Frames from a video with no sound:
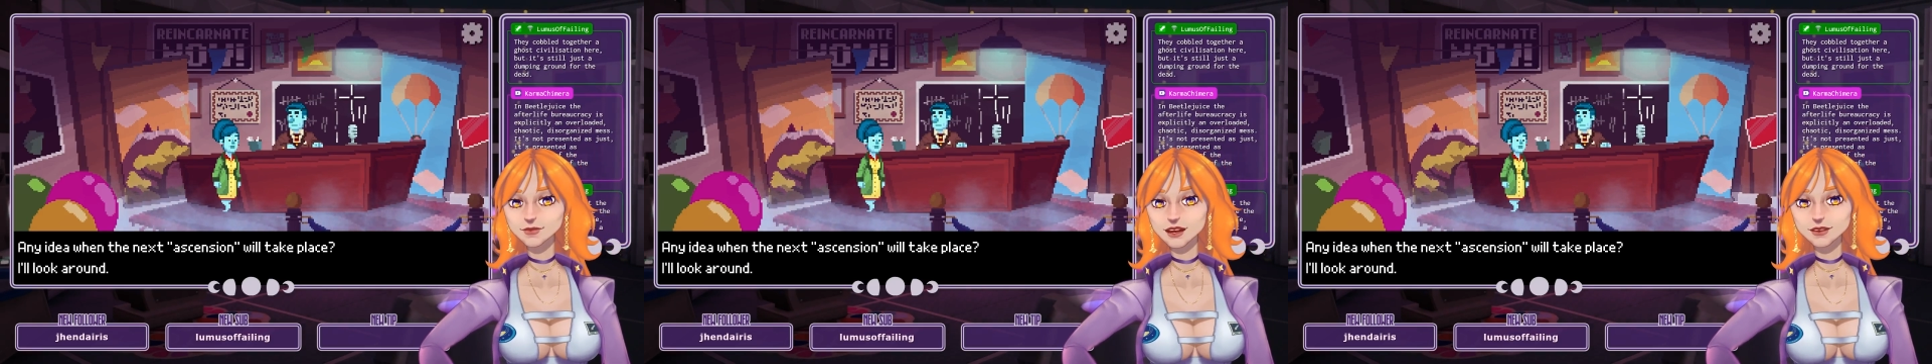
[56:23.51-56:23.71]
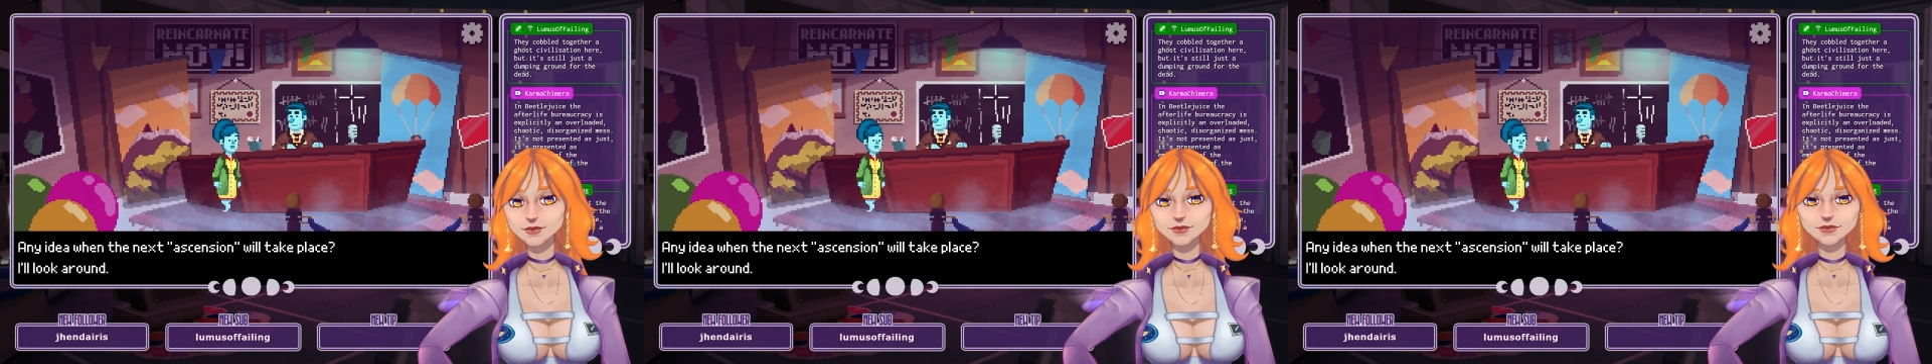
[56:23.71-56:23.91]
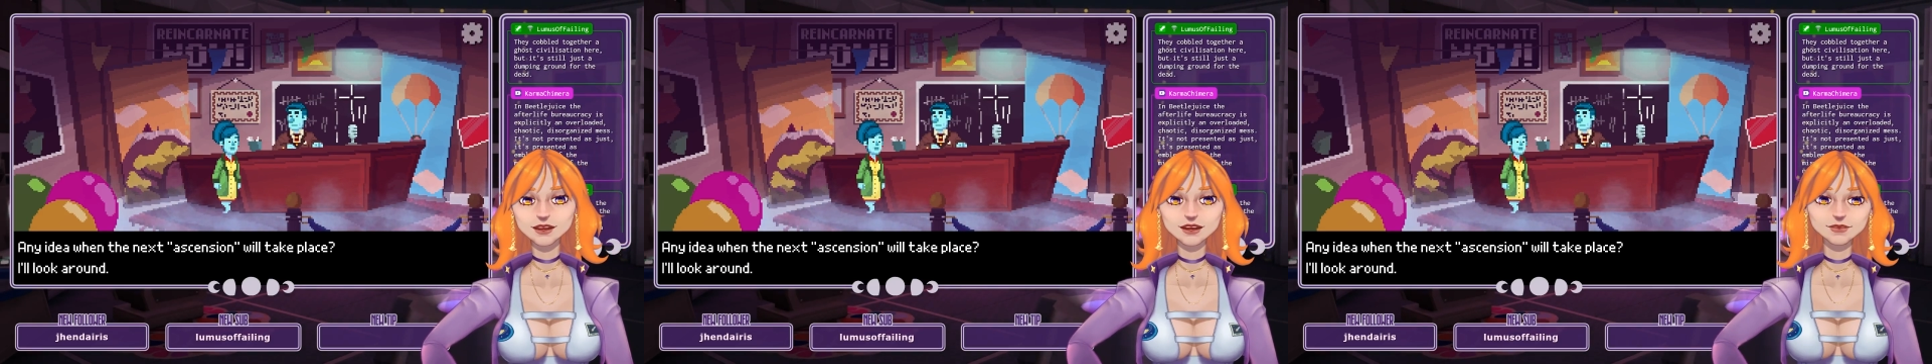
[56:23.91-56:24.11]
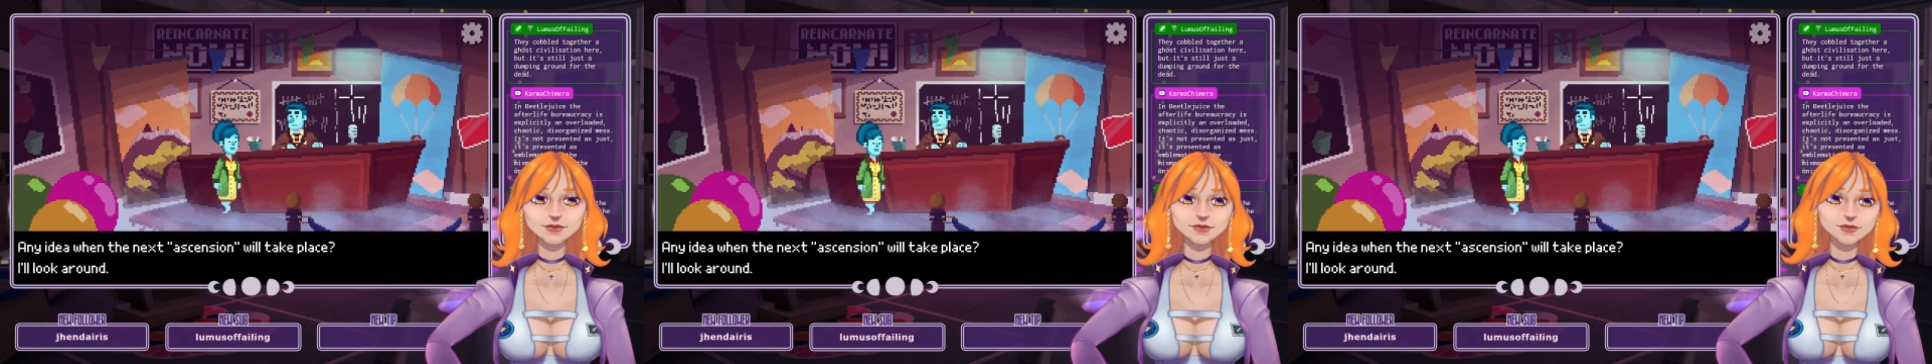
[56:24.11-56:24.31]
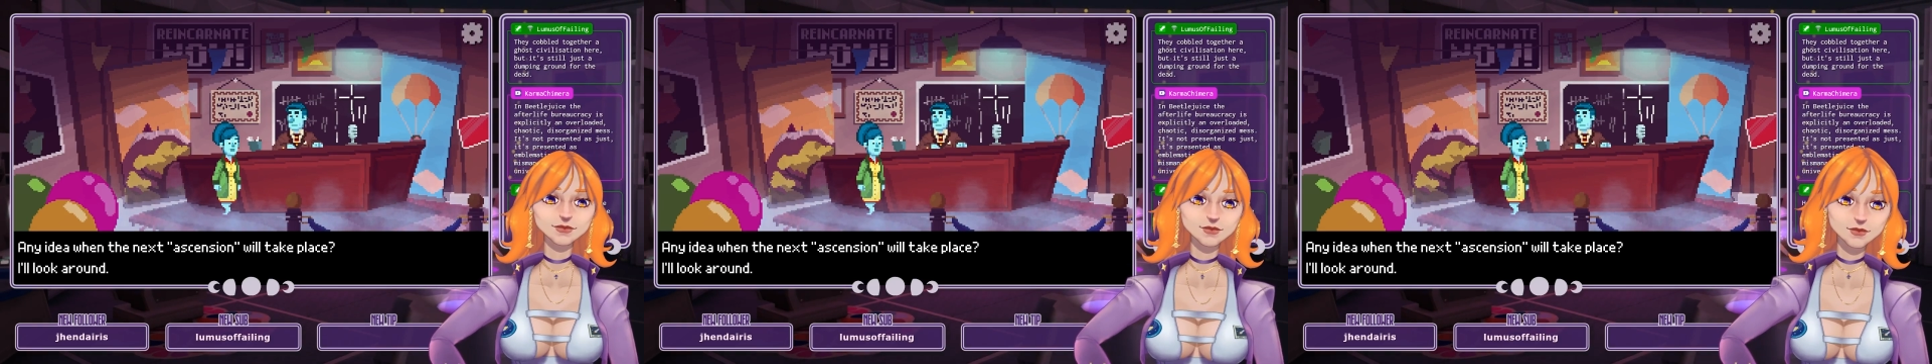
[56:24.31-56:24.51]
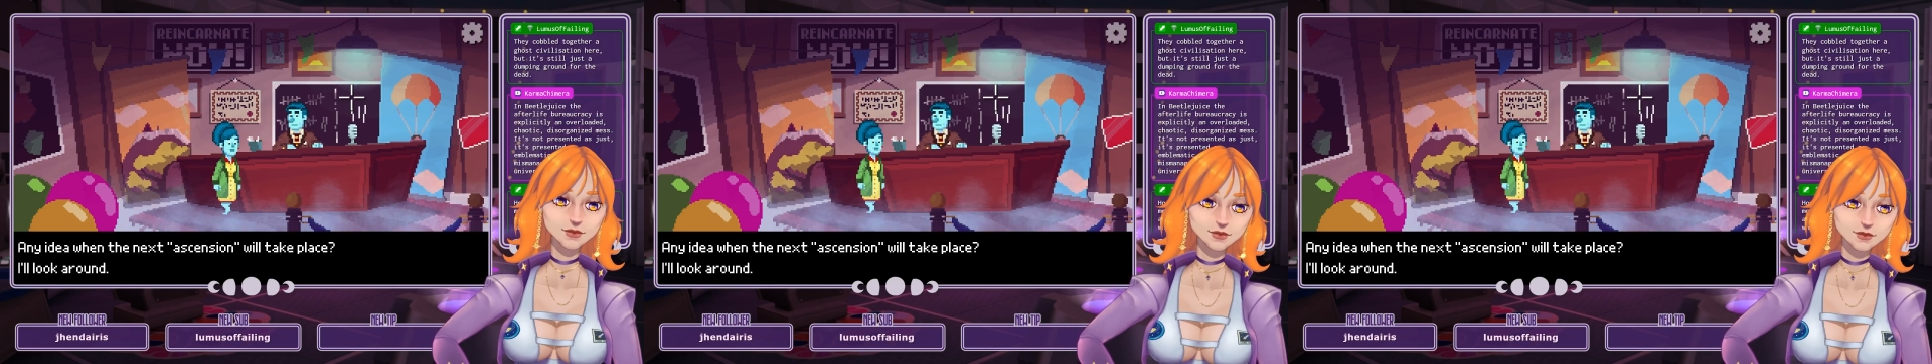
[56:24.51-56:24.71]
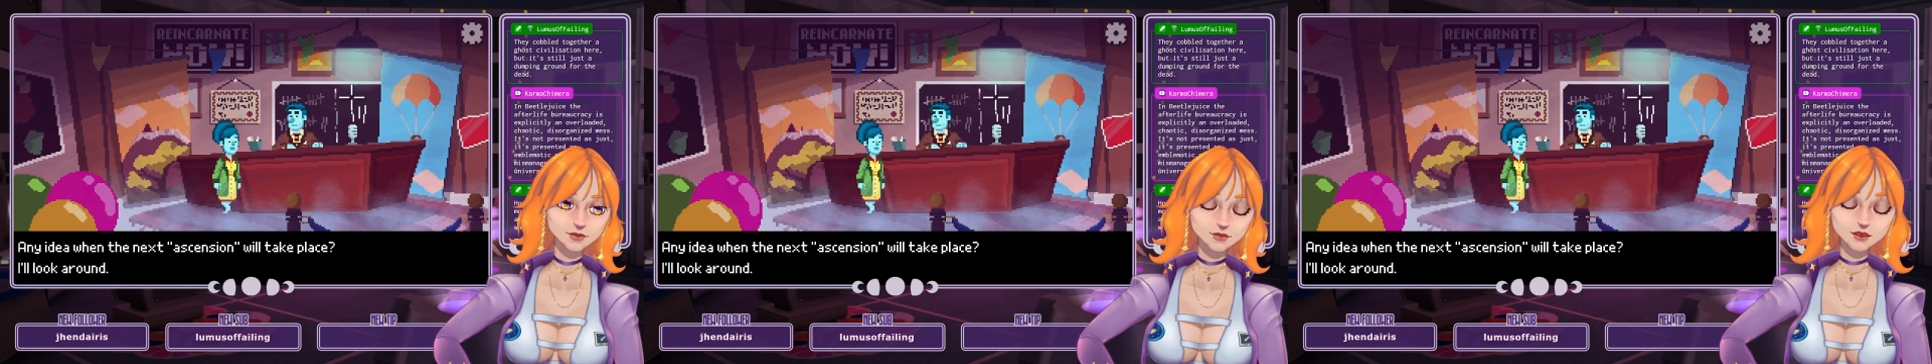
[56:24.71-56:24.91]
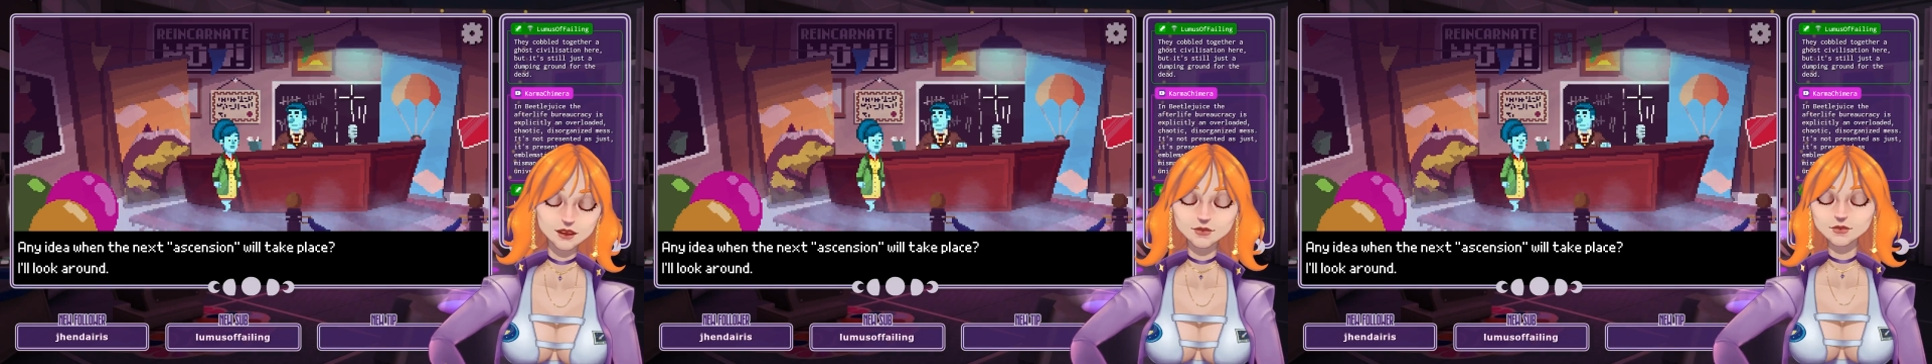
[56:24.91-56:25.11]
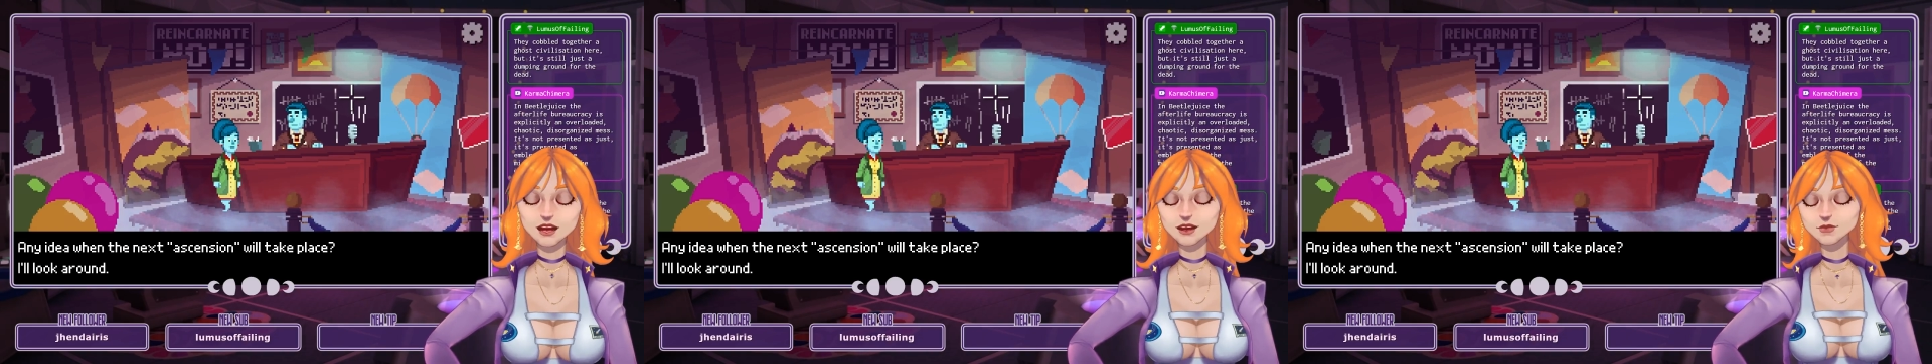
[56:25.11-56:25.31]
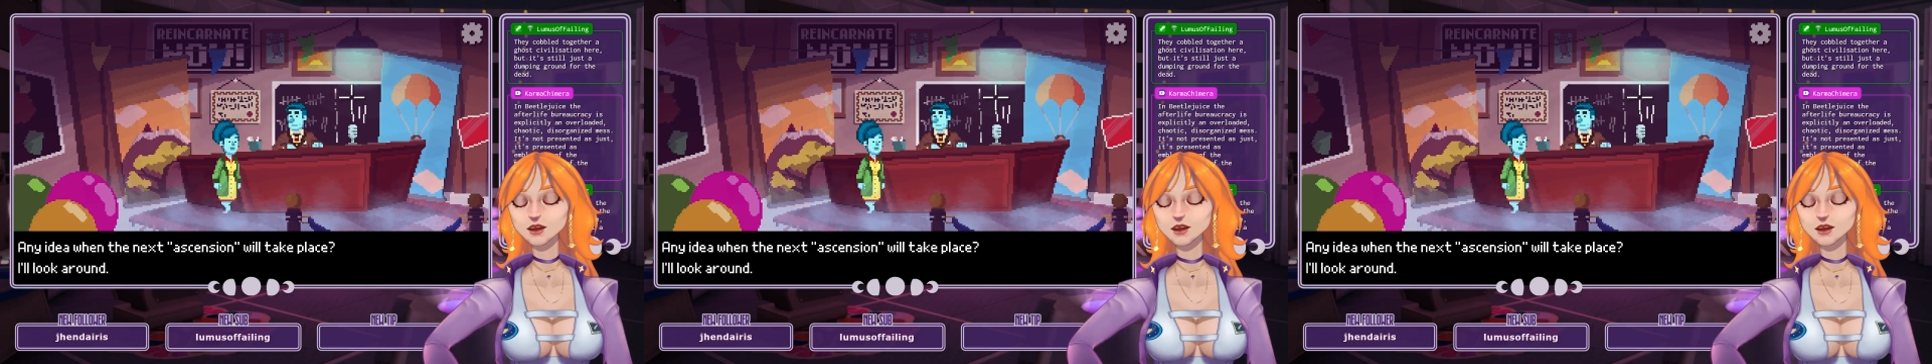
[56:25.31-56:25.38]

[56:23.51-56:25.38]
and then drive back